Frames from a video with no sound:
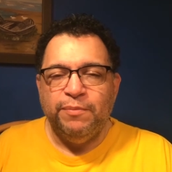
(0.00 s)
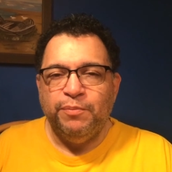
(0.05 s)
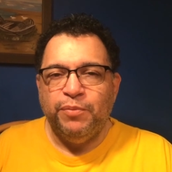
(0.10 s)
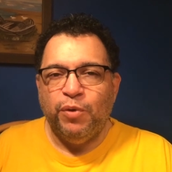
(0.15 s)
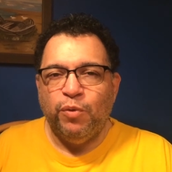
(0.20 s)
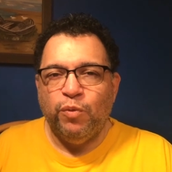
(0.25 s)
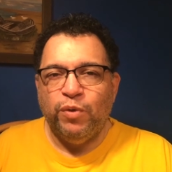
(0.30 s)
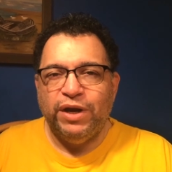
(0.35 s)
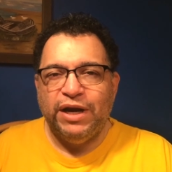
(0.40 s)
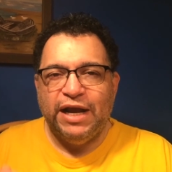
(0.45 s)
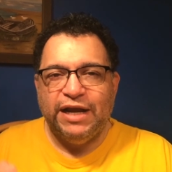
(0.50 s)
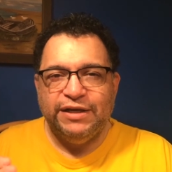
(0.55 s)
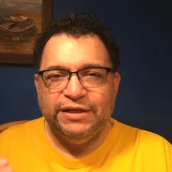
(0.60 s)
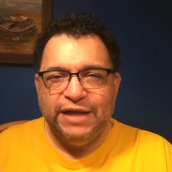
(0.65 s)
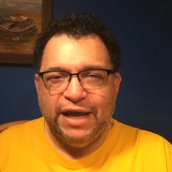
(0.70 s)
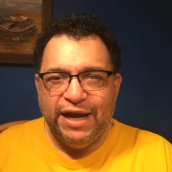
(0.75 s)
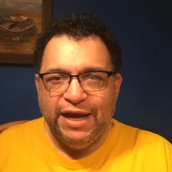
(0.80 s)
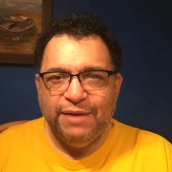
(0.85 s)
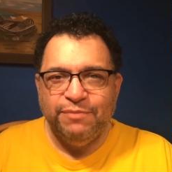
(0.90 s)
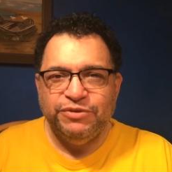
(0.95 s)
but what I
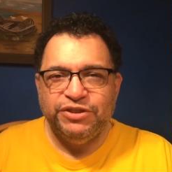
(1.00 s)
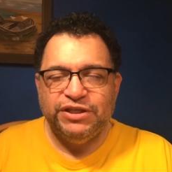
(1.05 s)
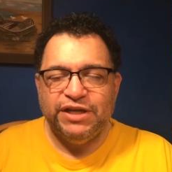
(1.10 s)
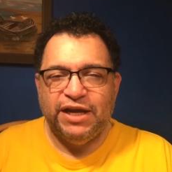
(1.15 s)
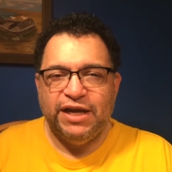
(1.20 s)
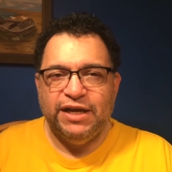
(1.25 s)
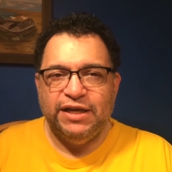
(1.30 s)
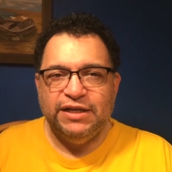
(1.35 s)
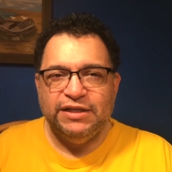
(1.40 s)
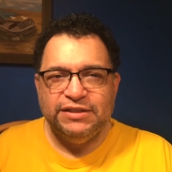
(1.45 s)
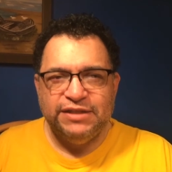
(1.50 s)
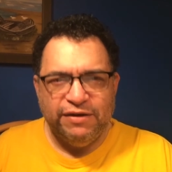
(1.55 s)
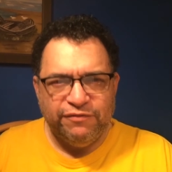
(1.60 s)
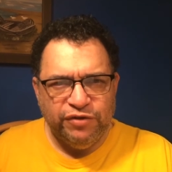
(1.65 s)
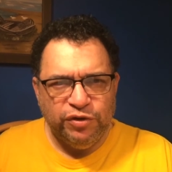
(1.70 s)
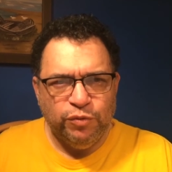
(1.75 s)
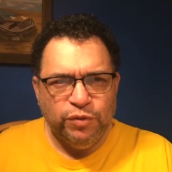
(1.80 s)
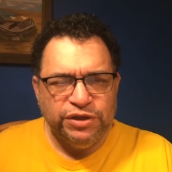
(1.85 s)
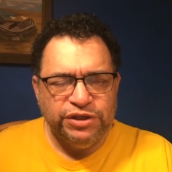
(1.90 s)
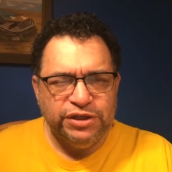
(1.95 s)
am saying is
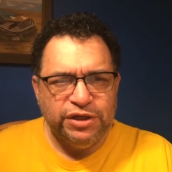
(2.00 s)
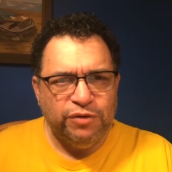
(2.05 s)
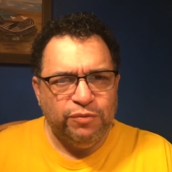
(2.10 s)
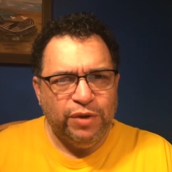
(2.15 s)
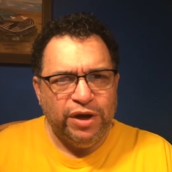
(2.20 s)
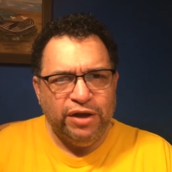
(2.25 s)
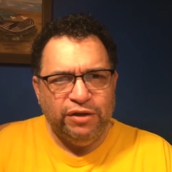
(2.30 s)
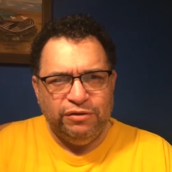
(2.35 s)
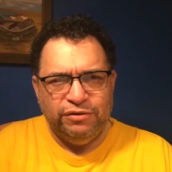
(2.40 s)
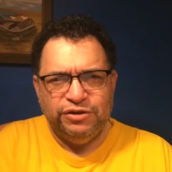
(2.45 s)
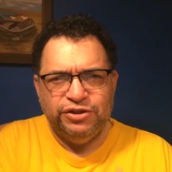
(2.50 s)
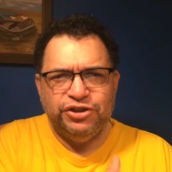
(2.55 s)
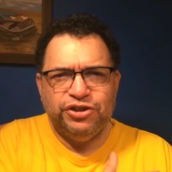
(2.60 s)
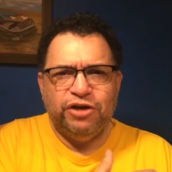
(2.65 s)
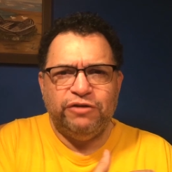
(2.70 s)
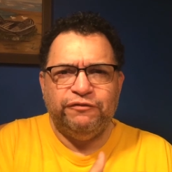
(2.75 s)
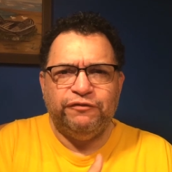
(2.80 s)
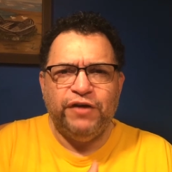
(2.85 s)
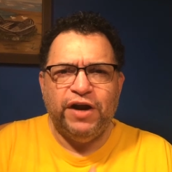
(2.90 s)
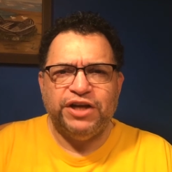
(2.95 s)
every once in a while,
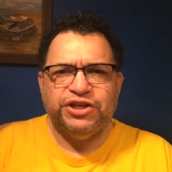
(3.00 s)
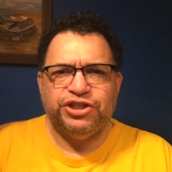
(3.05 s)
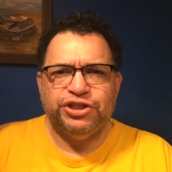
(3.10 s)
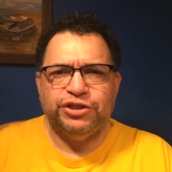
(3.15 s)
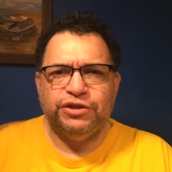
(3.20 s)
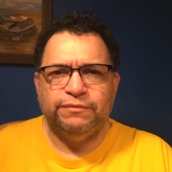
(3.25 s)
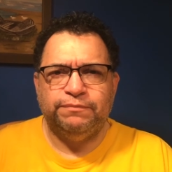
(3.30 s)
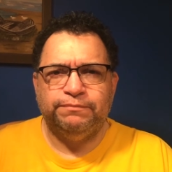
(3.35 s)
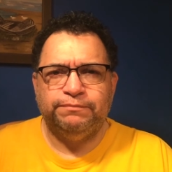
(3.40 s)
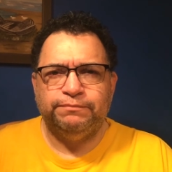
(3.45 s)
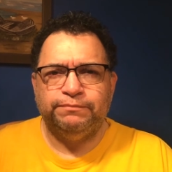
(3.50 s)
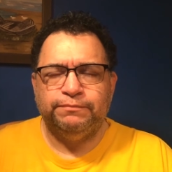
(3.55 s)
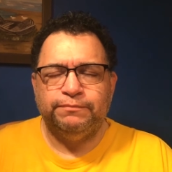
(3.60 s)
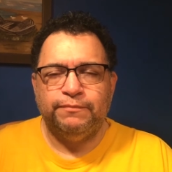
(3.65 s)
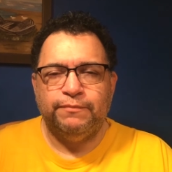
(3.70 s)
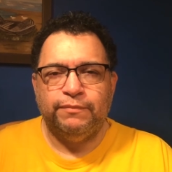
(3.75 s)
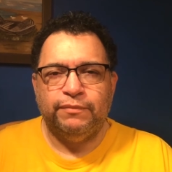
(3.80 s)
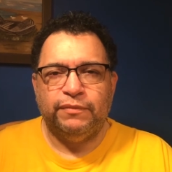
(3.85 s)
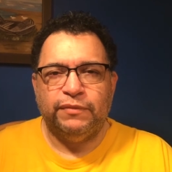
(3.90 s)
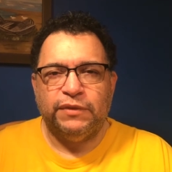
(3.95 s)
start fresh.
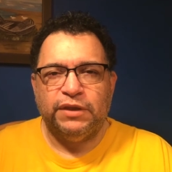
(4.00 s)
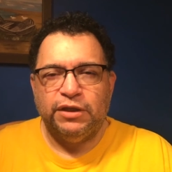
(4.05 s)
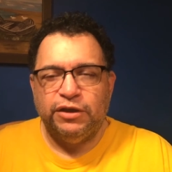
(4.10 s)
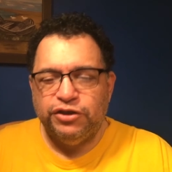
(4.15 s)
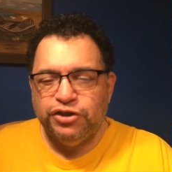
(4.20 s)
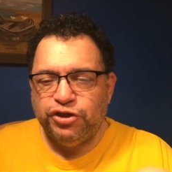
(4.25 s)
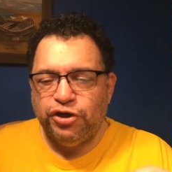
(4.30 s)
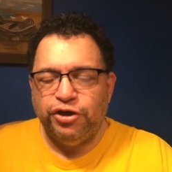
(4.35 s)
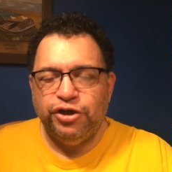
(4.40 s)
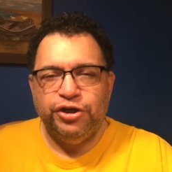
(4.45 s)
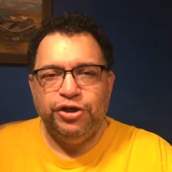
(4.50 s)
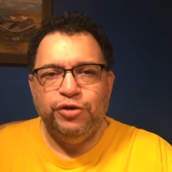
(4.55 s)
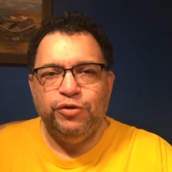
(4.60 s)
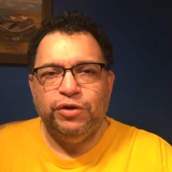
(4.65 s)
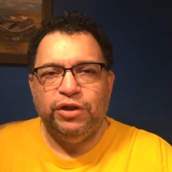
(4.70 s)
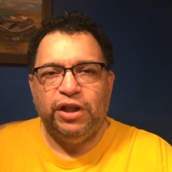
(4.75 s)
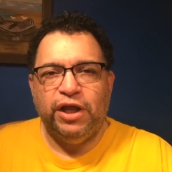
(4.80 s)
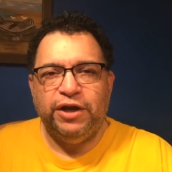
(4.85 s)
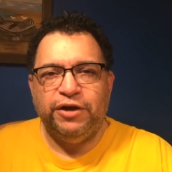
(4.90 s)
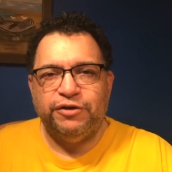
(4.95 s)
Start a new
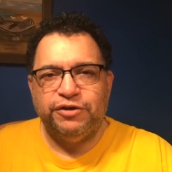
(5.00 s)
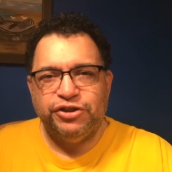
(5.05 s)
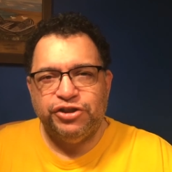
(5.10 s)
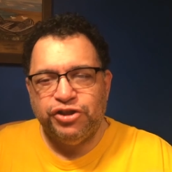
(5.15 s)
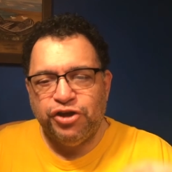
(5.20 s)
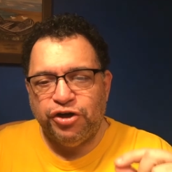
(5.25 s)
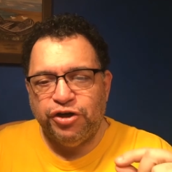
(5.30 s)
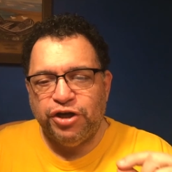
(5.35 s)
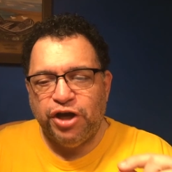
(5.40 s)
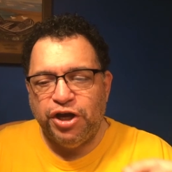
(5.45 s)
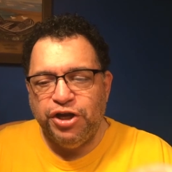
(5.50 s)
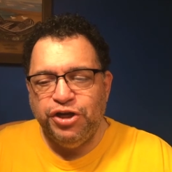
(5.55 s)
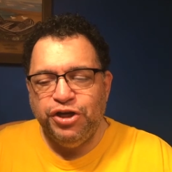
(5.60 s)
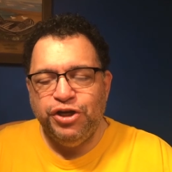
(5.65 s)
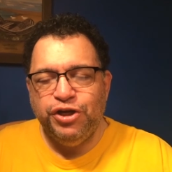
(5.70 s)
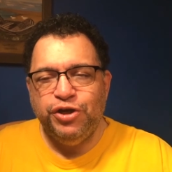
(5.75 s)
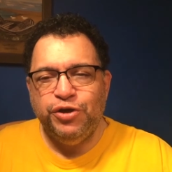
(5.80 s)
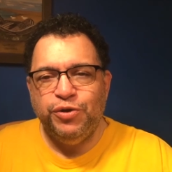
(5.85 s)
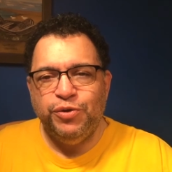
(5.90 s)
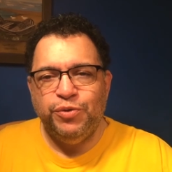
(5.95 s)
clutter. Start a
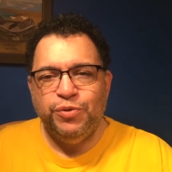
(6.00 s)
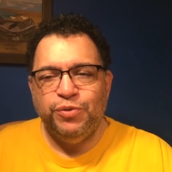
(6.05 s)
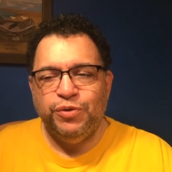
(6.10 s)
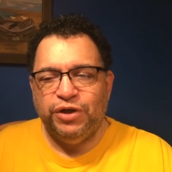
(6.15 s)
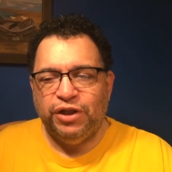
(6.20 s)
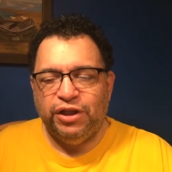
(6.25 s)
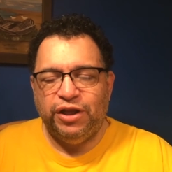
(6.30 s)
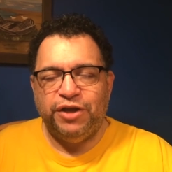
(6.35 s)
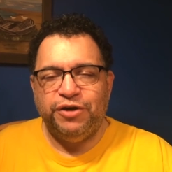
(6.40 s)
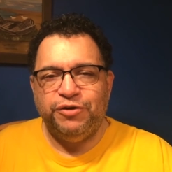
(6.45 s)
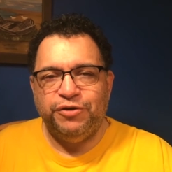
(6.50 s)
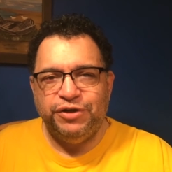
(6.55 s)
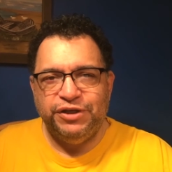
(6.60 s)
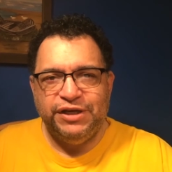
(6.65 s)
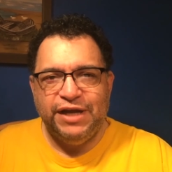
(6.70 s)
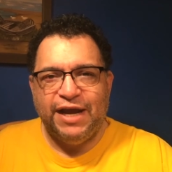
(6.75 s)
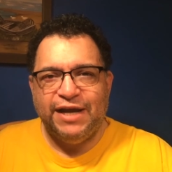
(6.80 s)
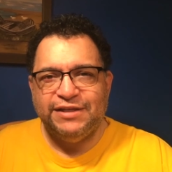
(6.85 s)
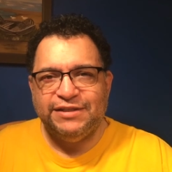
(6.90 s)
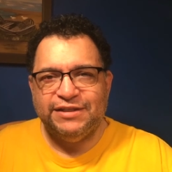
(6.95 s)
new cluttered
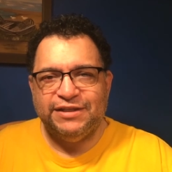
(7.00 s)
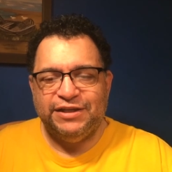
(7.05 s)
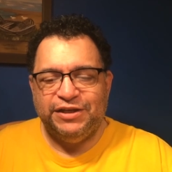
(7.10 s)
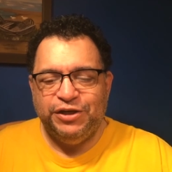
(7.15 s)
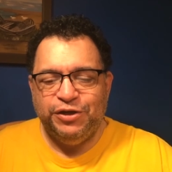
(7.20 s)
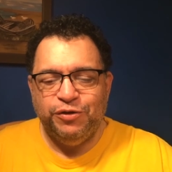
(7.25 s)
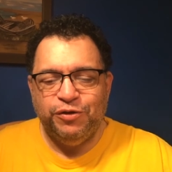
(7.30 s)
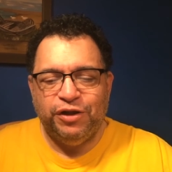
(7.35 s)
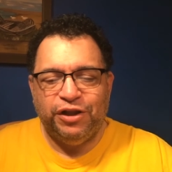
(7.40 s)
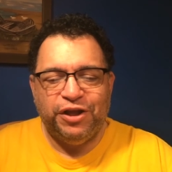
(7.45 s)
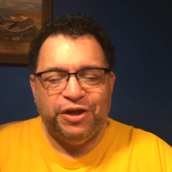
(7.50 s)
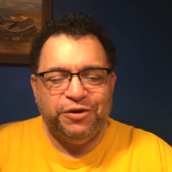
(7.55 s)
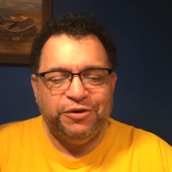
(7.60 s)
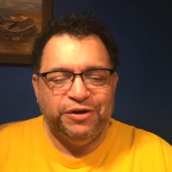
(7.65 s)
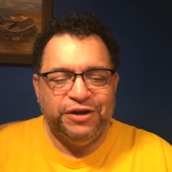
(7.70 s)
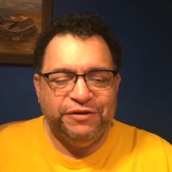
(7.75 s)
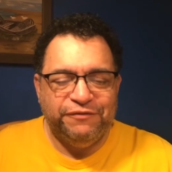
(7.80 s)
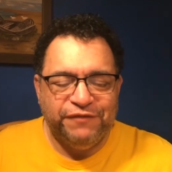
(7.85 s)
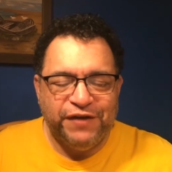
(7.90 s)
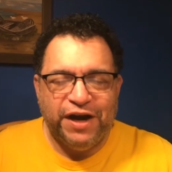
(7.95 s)
desk, a new cluttered
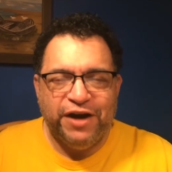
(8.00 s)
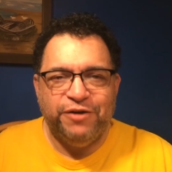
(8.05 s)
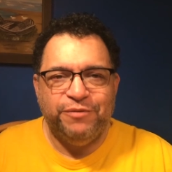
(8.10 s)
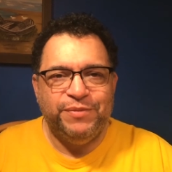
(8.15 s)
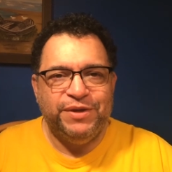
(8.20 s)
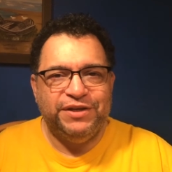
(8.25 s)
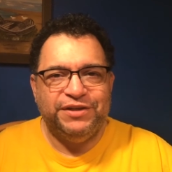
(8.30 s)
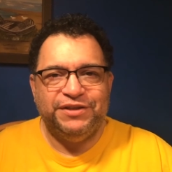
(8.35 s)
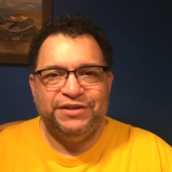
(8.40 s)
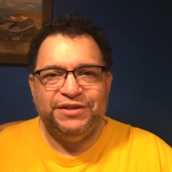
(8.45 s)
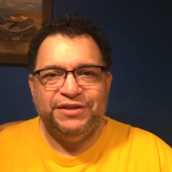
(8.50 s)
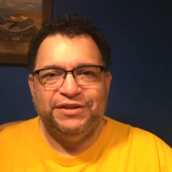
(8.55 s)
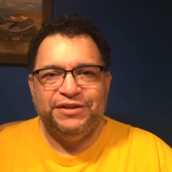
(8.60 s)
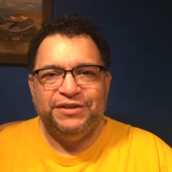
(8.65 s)
environment.